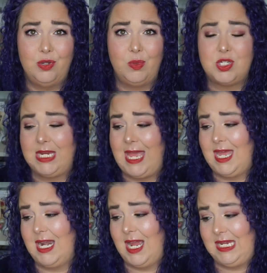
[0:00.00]
which
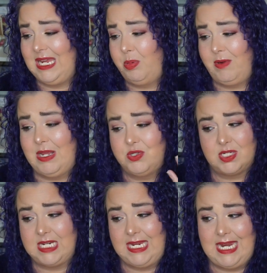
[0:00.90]
again, I keep around
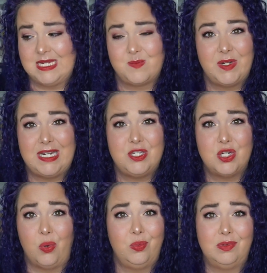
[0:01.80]
just in case, but I
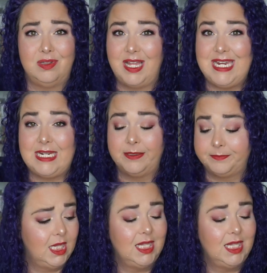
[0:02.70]
don't like.